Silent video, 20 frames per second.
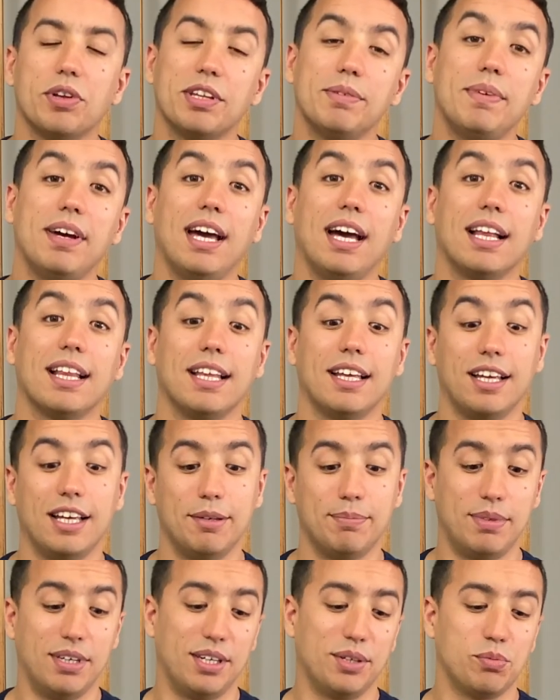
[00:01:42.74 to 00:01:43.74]
my aloe
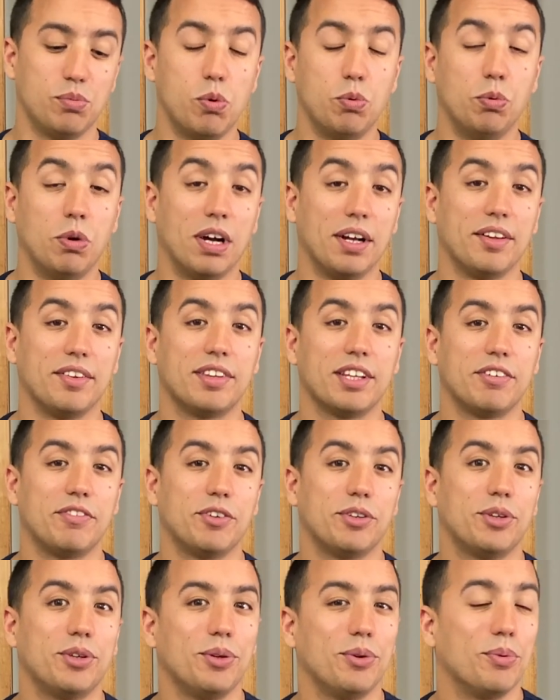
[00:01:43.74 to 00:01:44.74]
about once
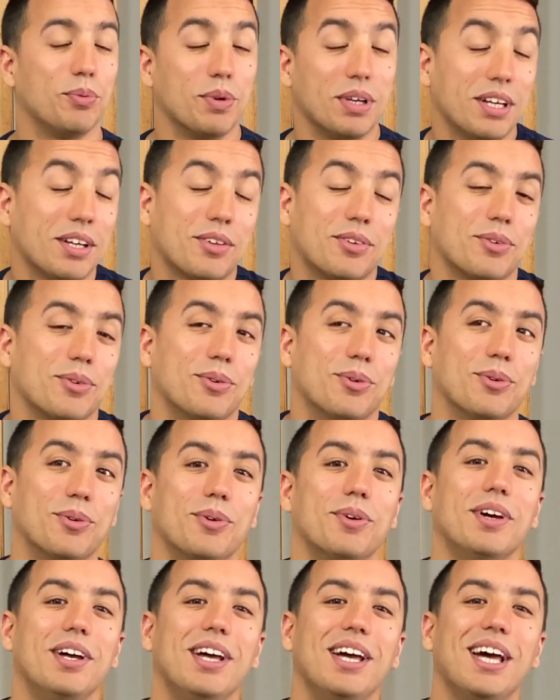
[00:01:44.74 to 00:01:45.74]
every 2 weeks,
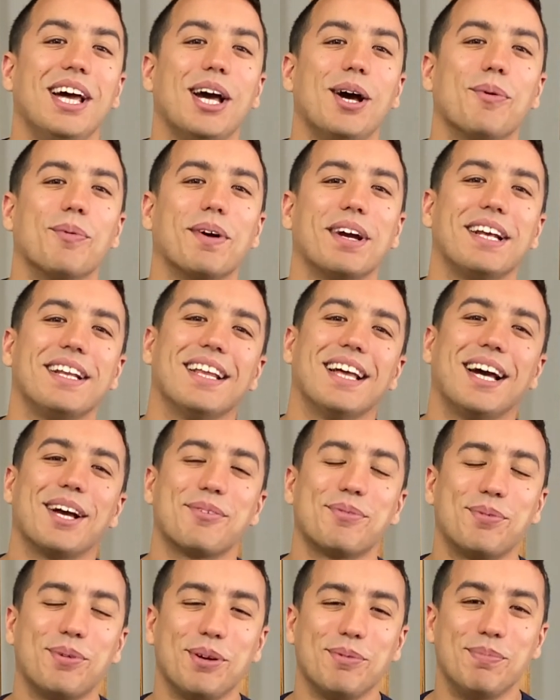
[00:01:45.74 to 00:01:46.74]
or when
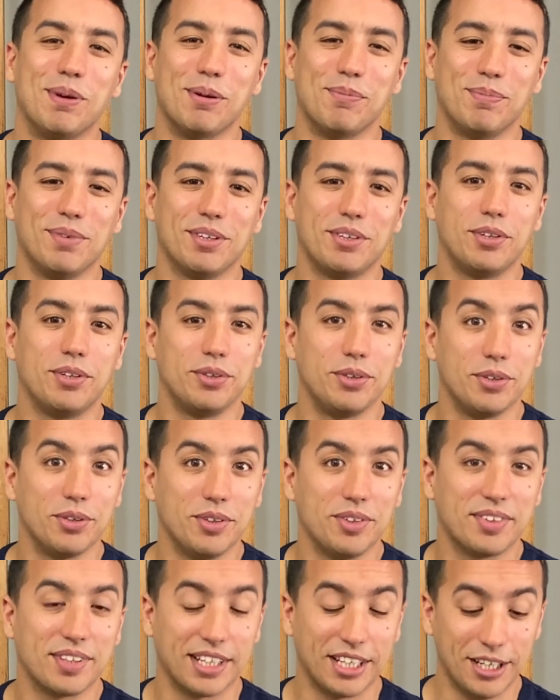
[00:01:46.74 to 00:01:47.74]
I remember to
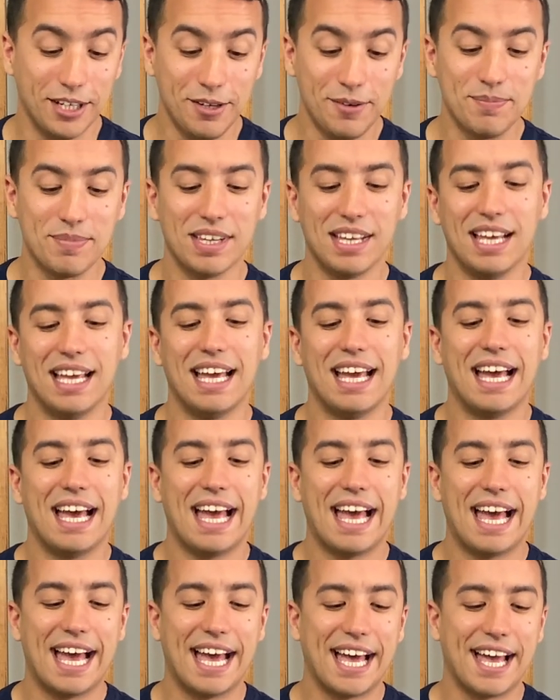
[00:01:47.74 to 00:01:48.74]
do so.
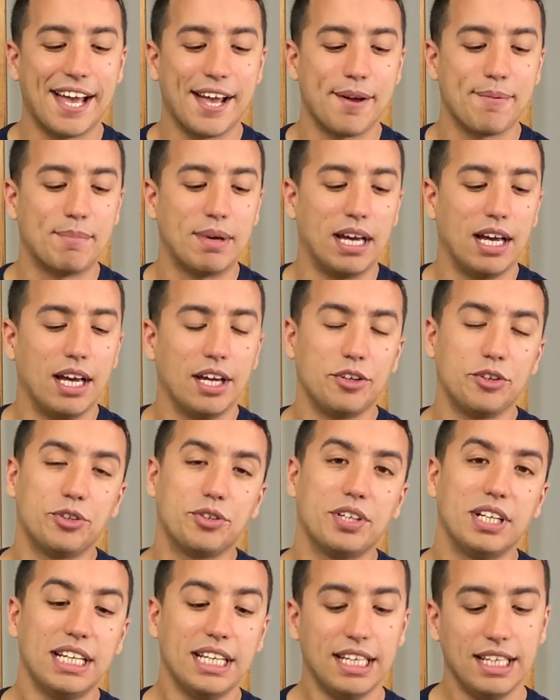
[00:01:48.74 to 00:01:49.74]
I
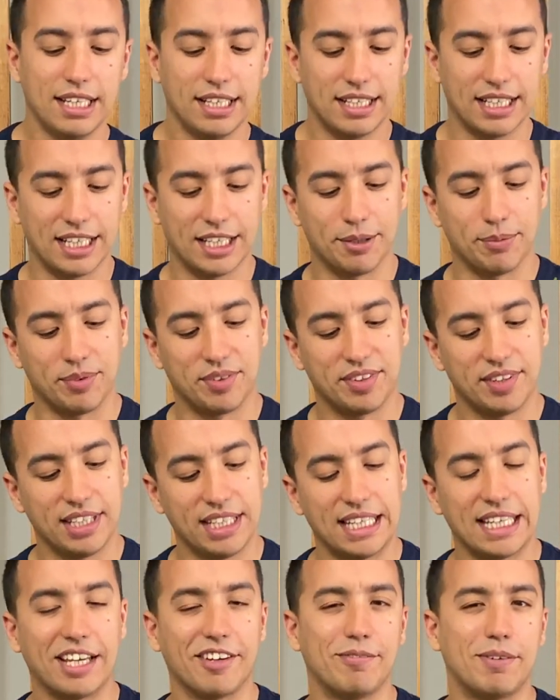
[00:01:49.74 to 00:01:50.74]
usually
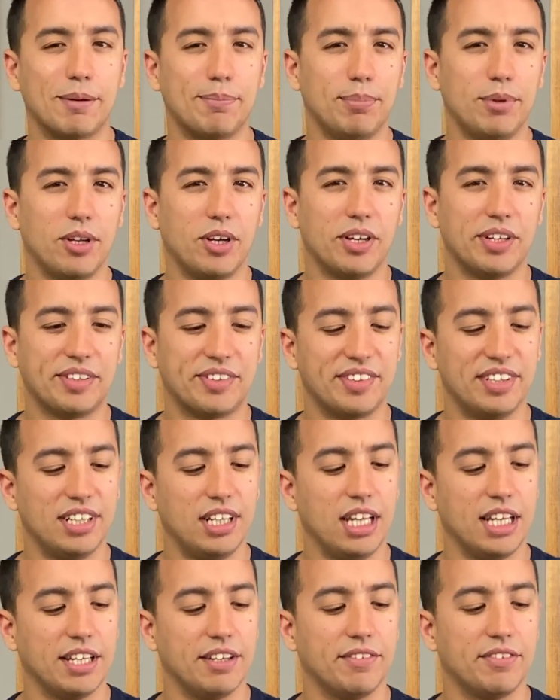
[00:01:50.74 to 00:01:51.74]
see if my plant's
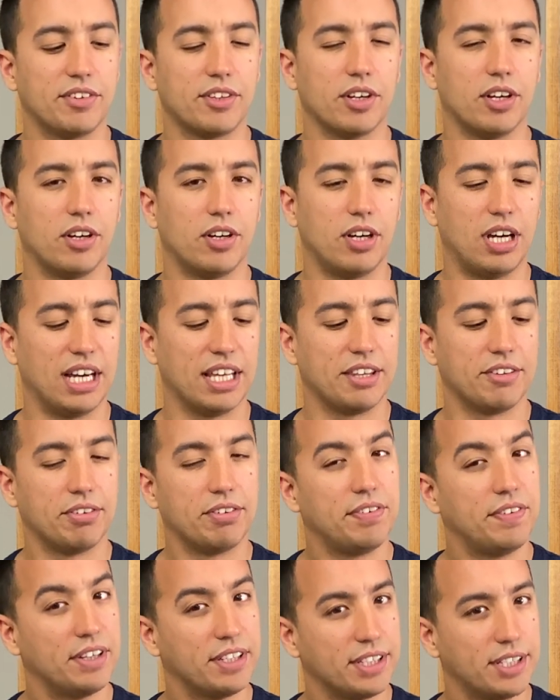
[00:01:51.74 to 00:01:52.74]
leaves are either
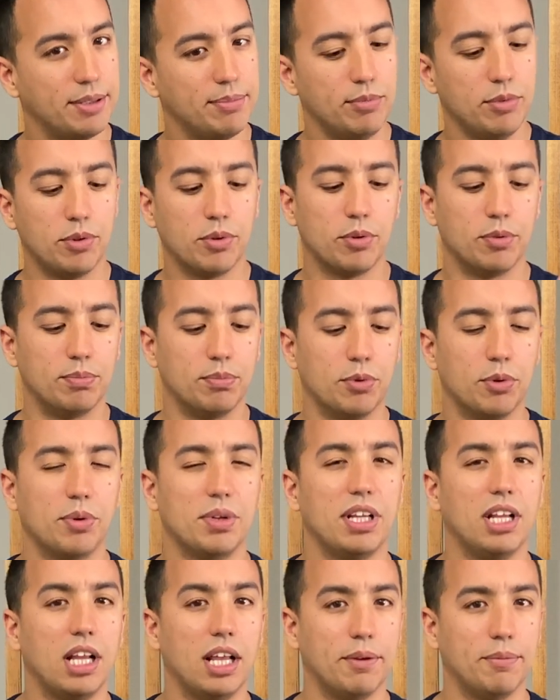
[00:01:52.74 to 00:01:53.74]
firm or
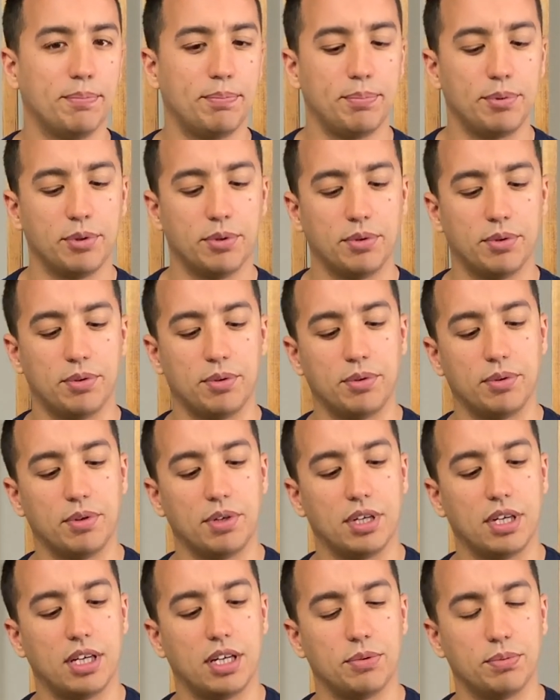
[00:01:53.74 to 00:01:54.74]
more limp
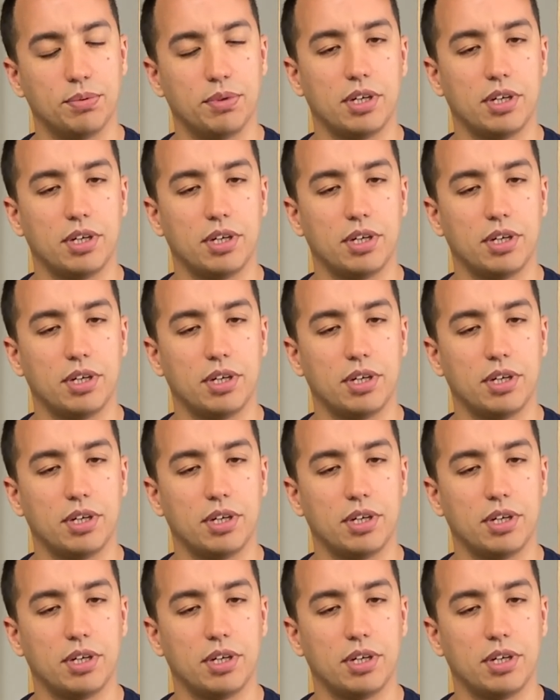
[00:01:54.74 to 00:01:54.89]
or